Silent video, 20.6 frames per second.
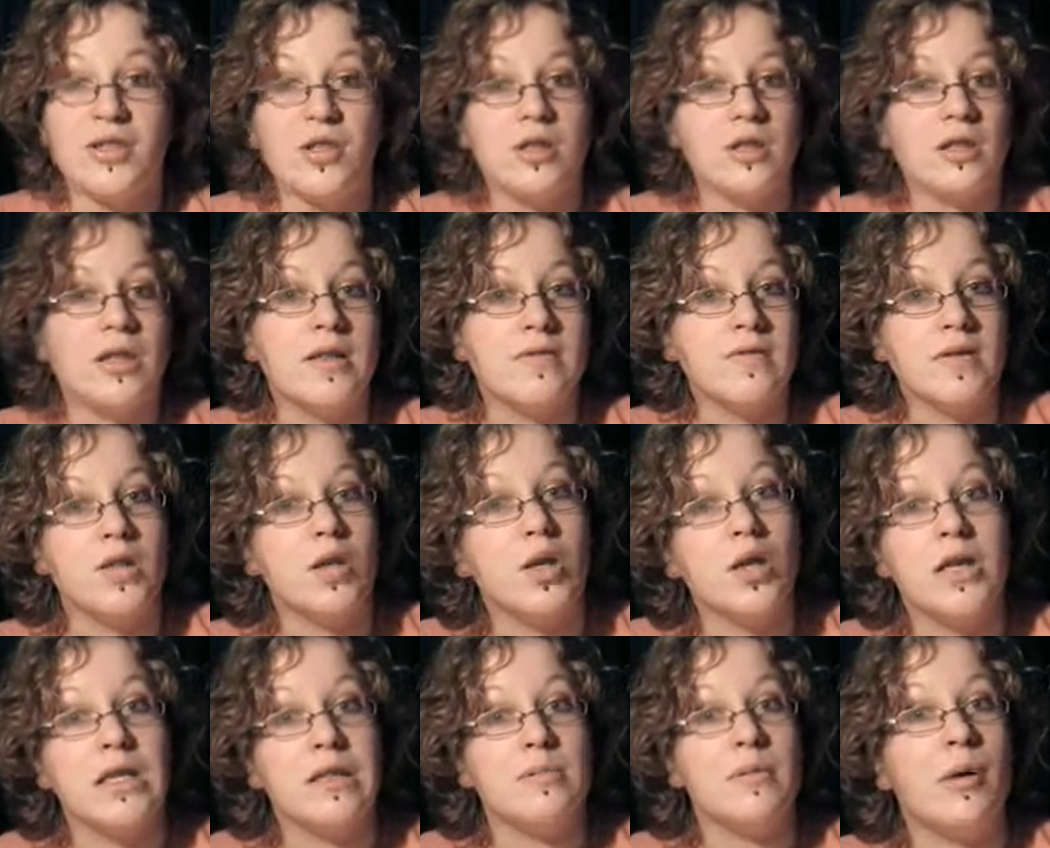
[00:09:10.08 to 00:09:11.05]
Just even
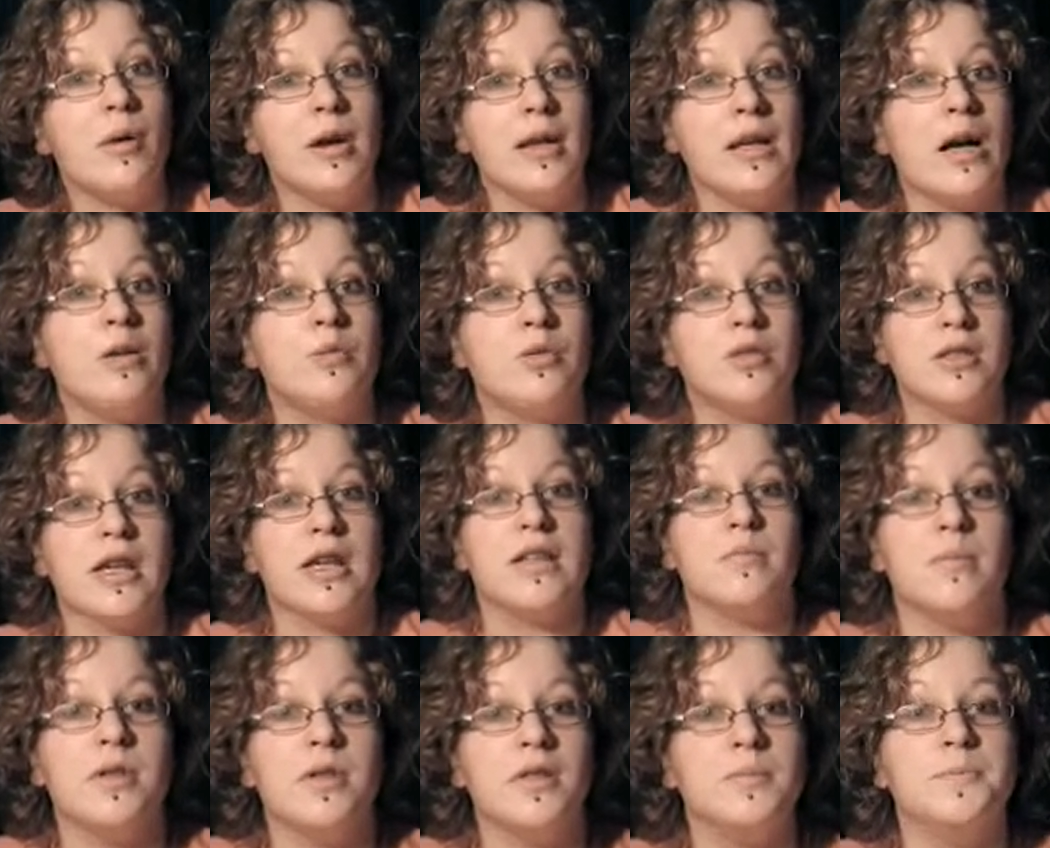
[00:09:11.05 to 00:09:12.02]
talking about it now just
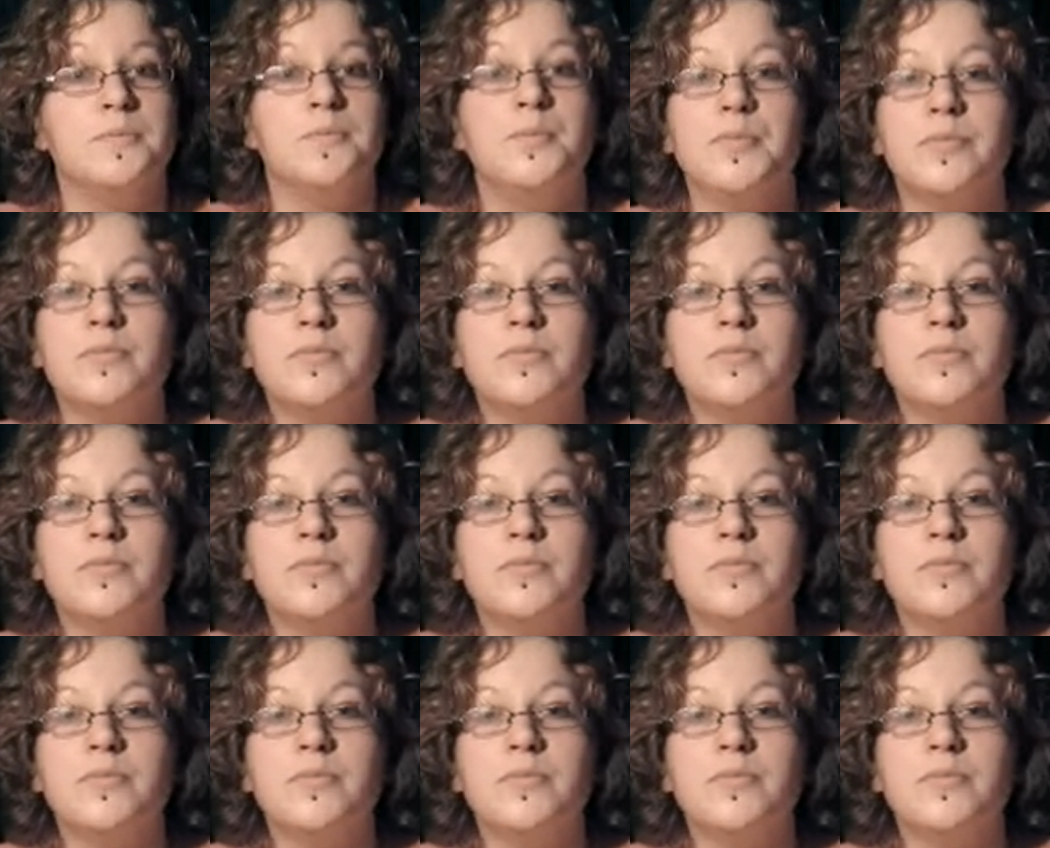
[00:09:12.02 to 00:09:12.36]
gets me all